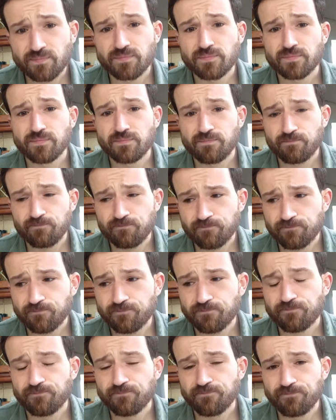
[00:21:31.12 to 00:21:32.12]

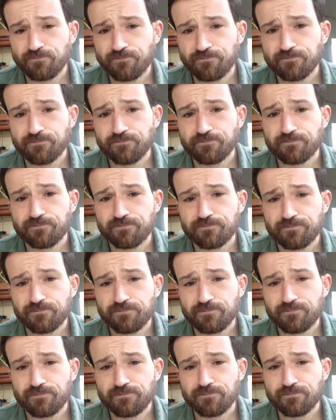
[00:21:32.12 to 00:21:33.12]

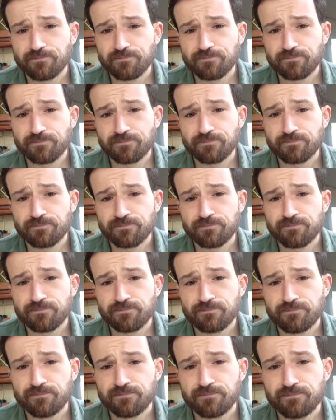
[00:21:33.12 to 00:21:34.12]

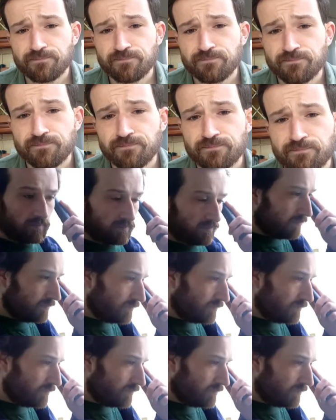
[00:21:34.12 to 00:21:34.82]
No one is speaking in this clip.